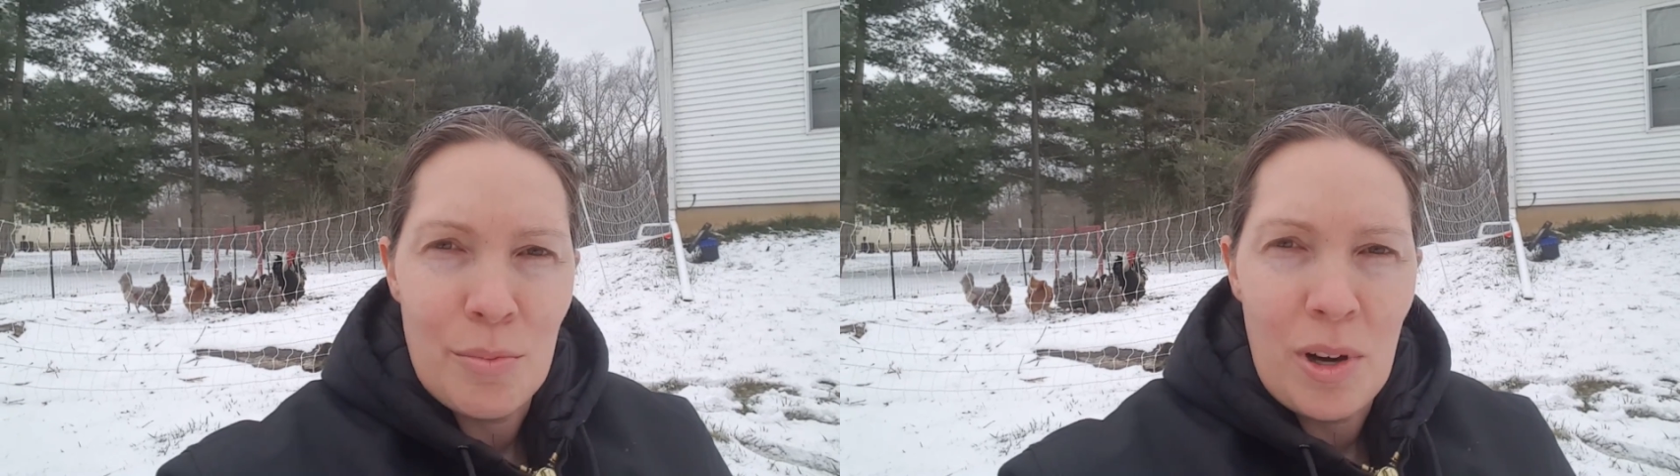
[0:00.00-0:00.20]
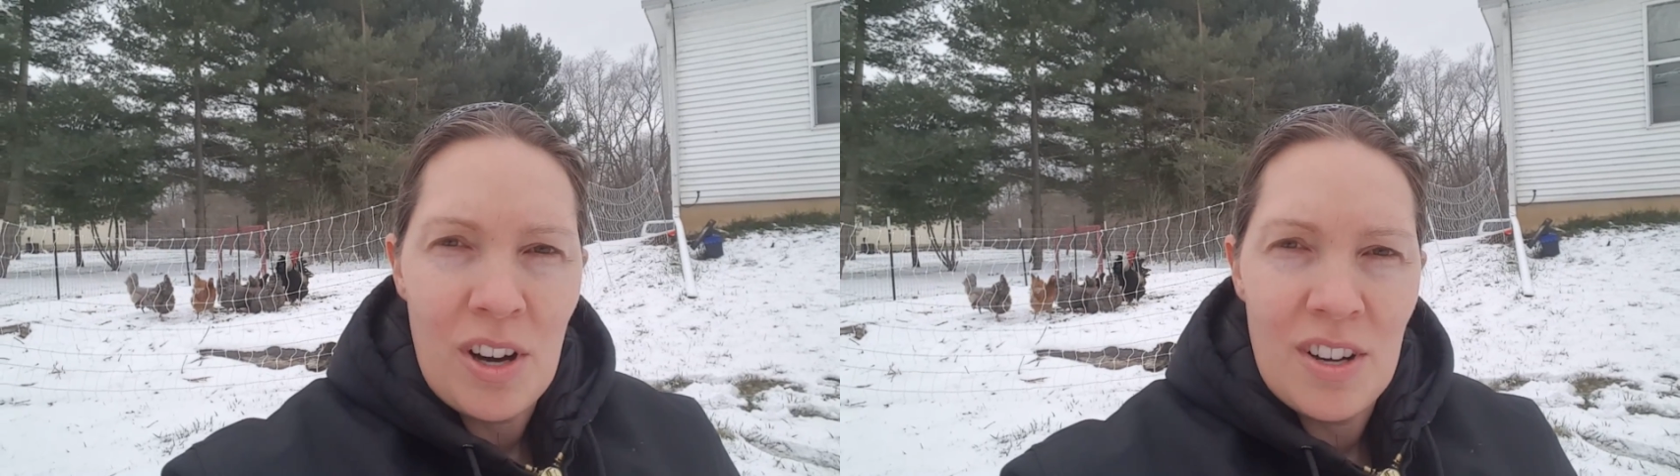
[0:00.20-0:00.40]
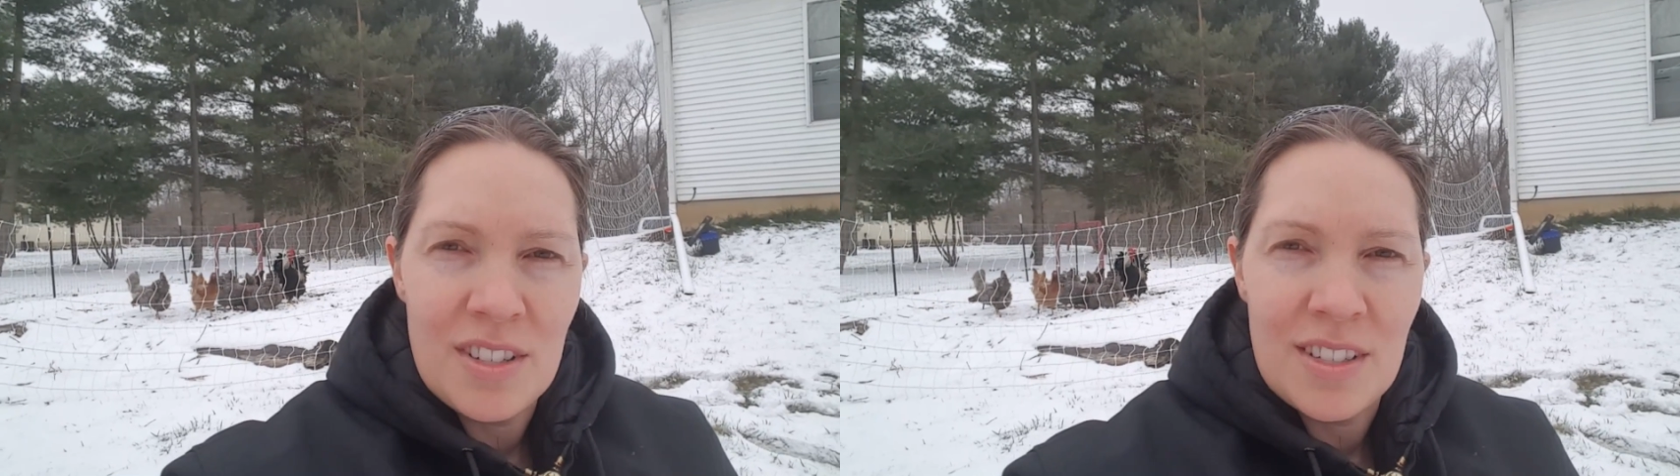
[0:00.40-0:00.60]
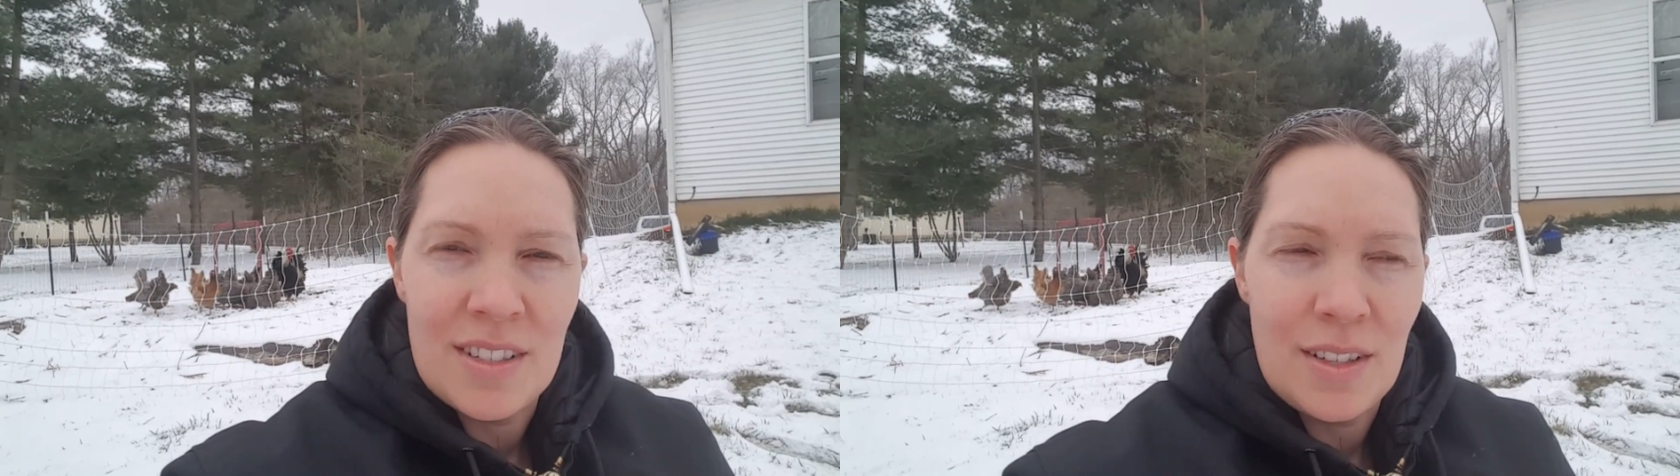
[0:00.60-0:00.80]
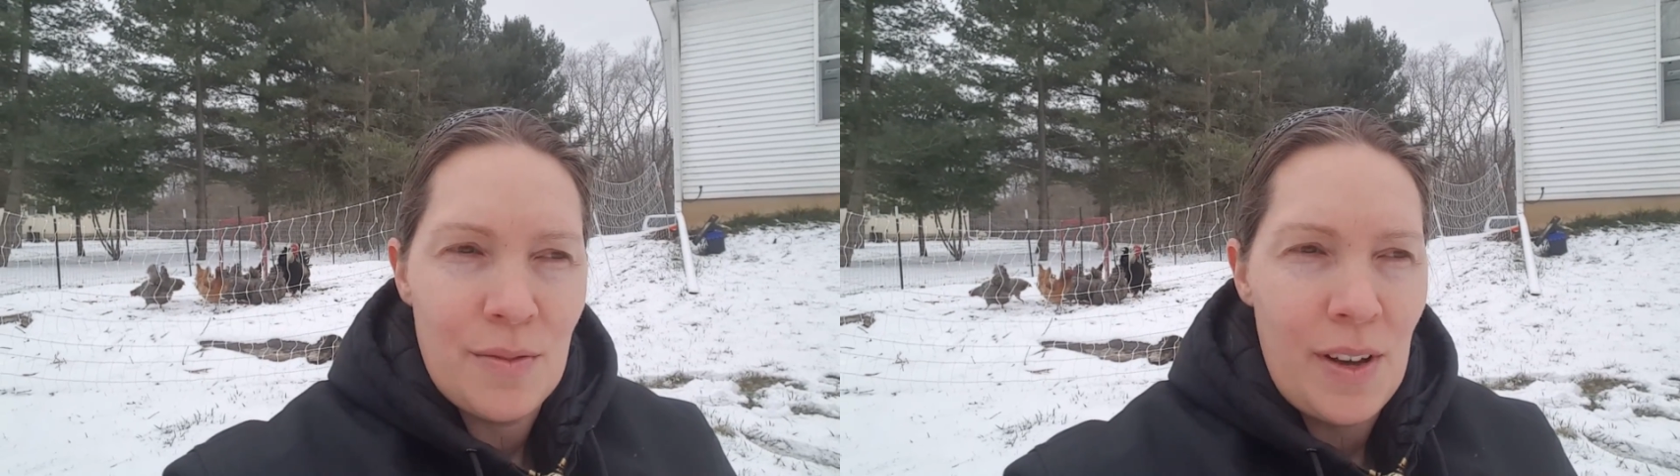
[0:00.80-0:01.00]
pause
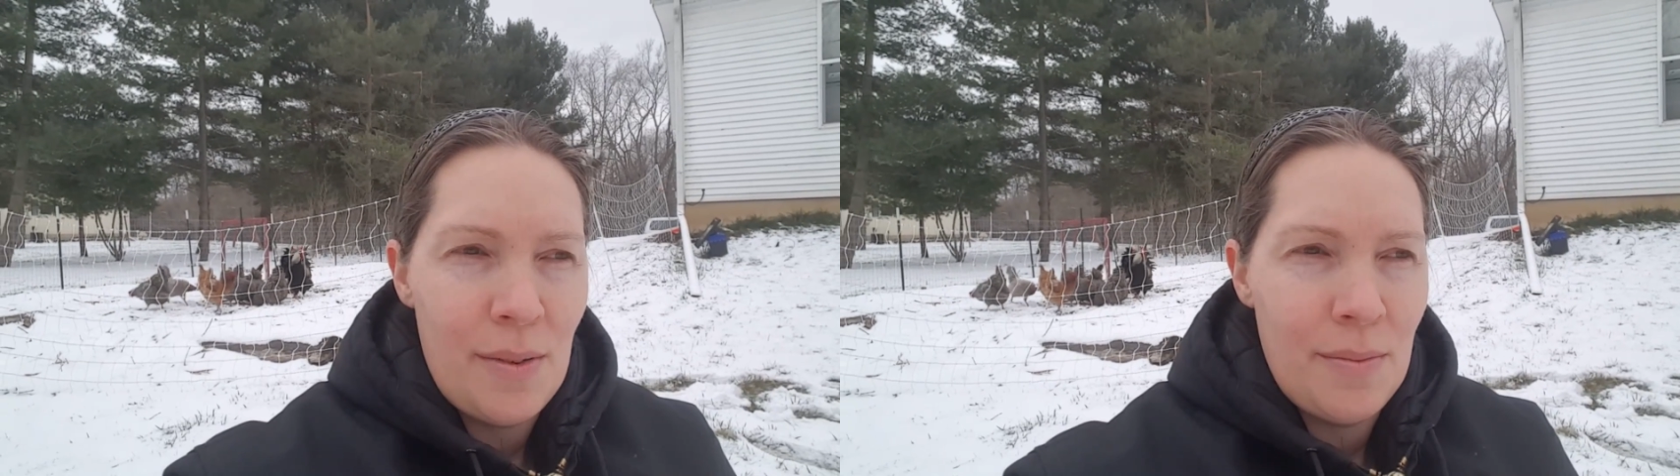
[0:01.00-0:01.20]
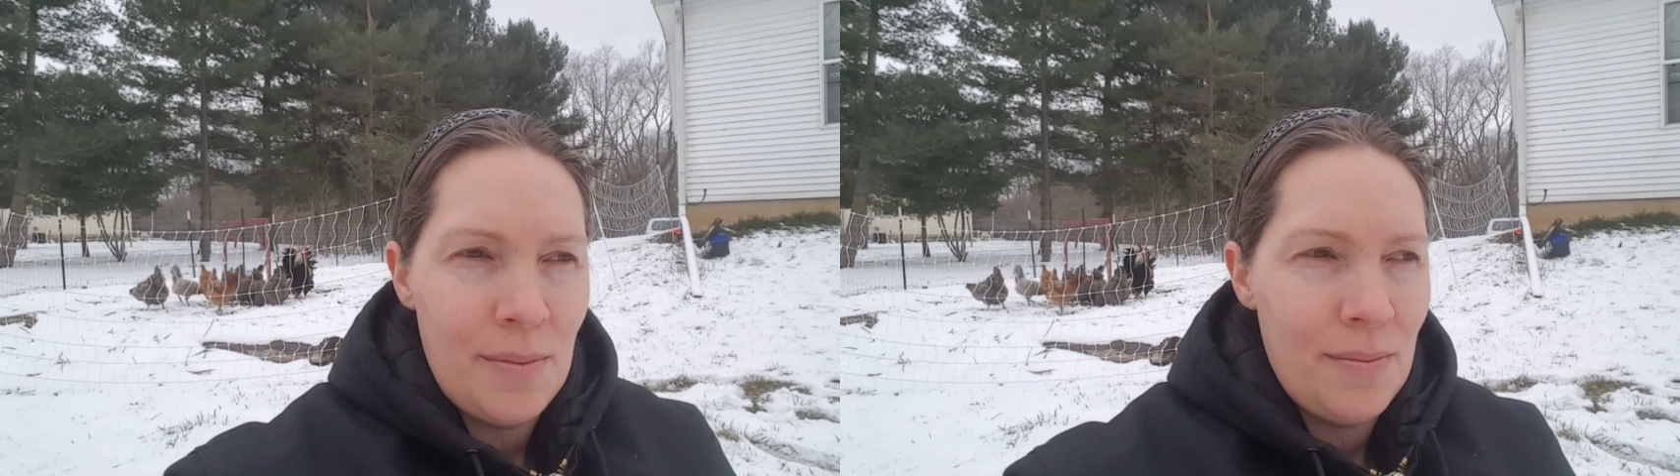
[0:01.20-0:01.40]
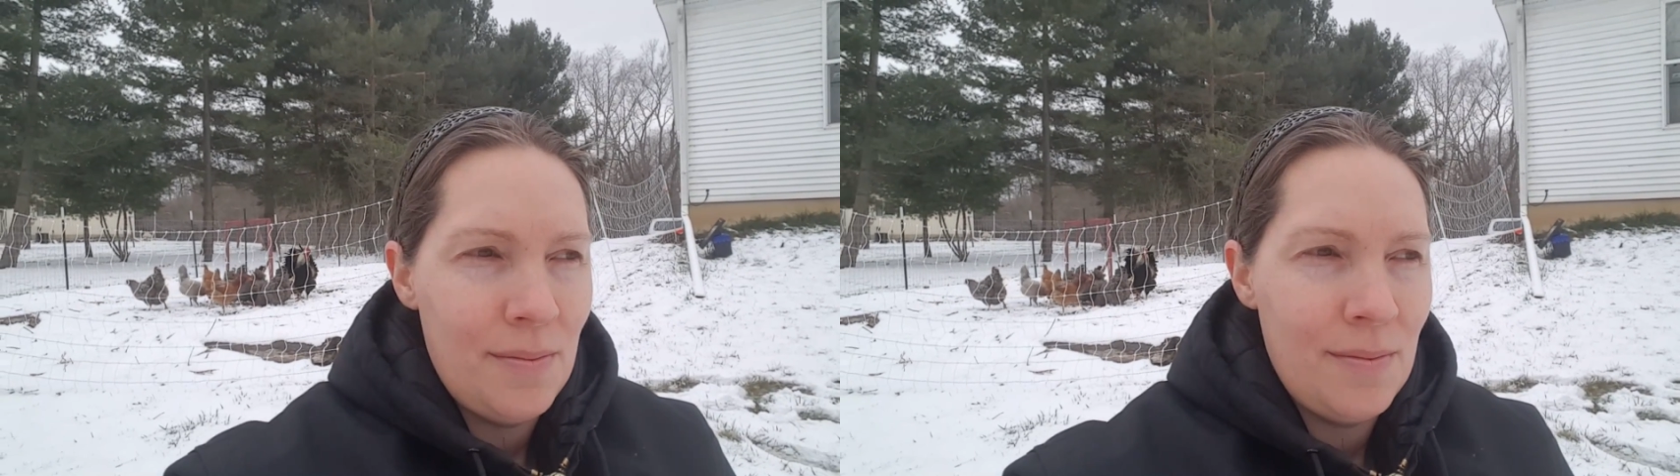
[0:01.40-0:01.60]
is if I'm